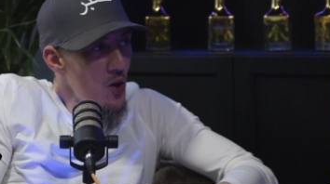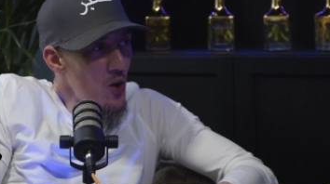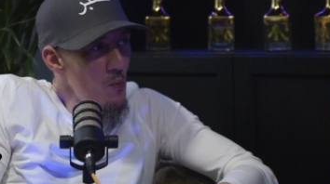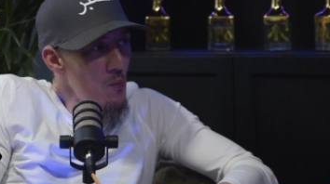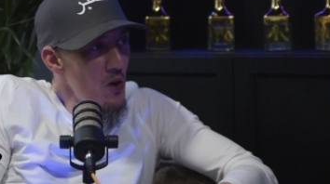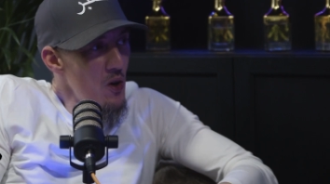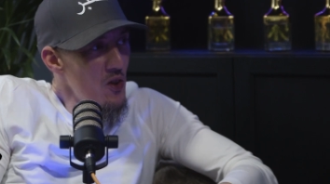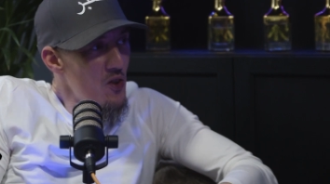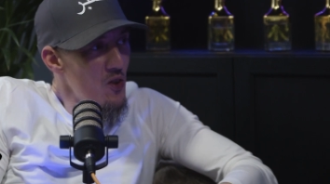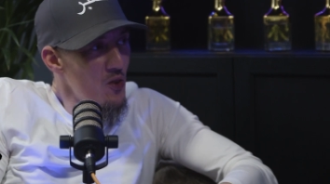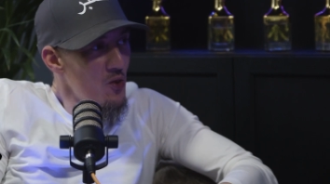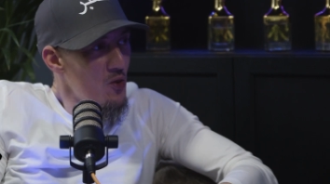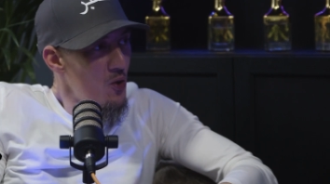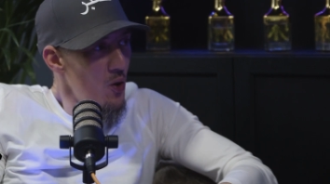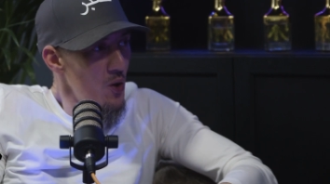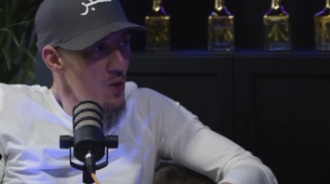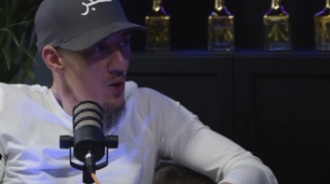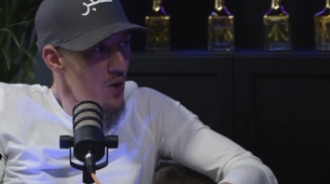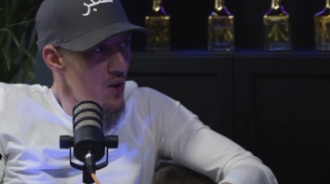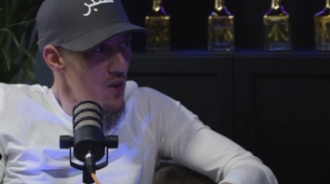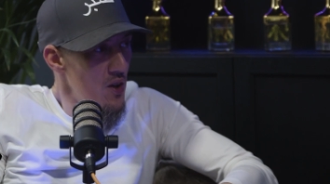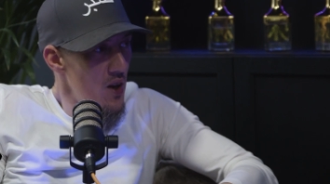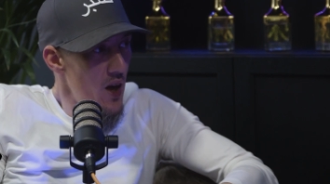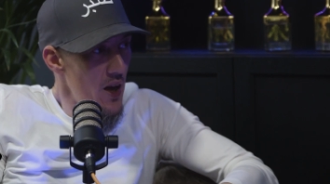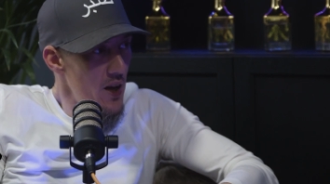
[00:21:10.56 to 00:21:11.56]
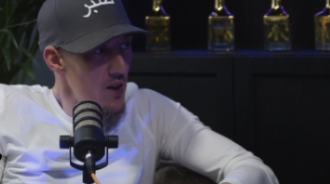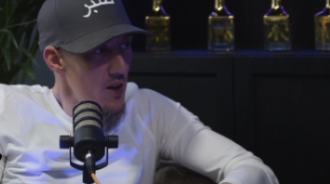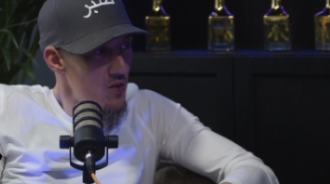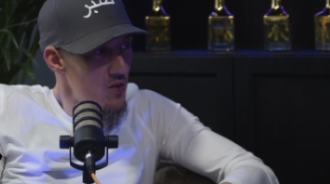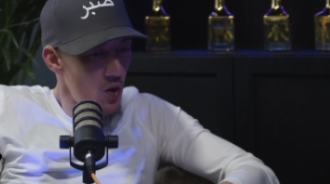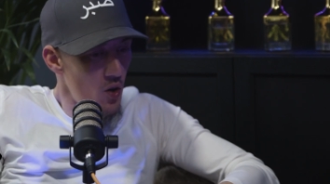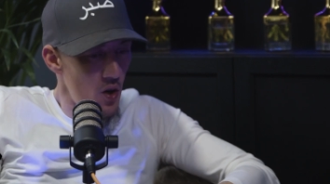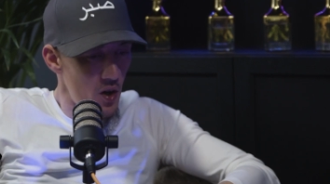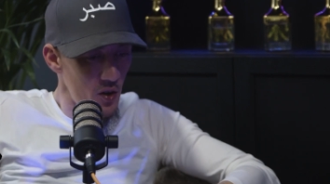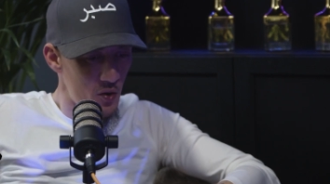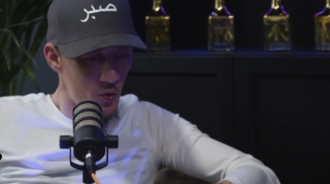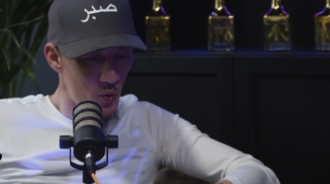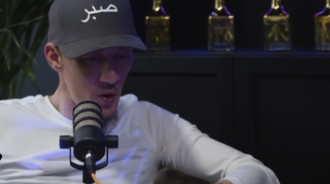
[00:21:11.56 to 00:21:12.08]
so much has gone on that it's
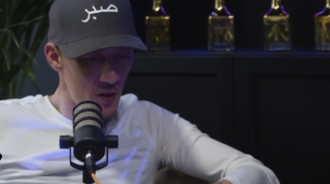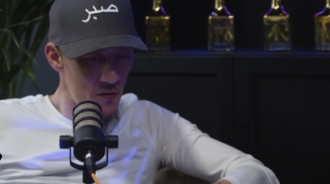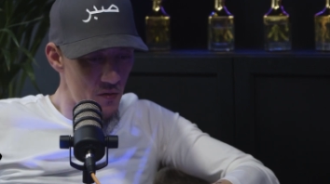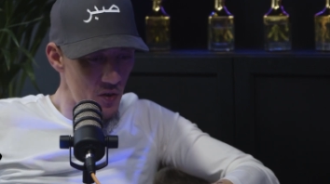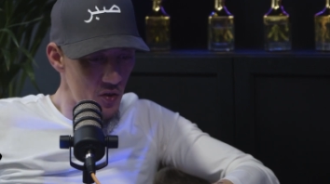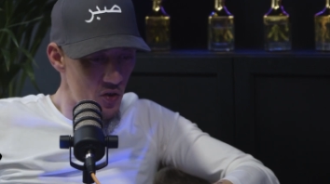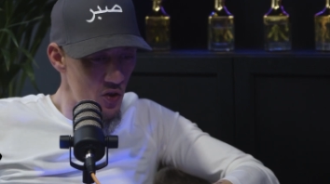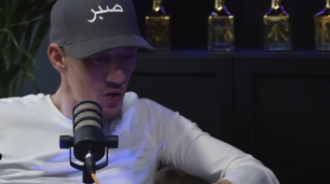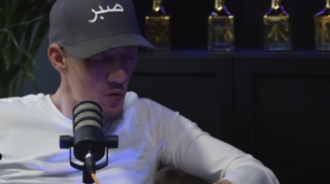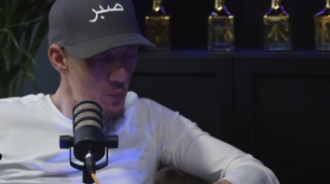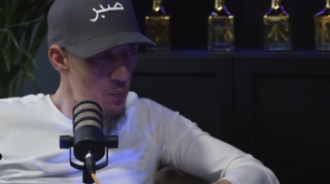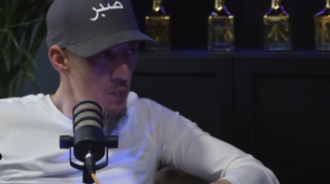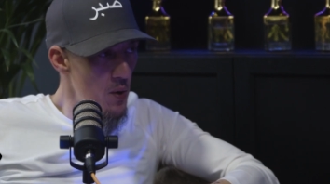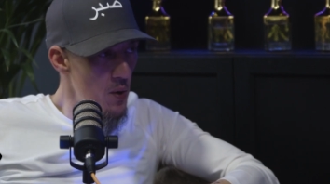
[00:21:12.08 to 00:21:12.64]
hard to even just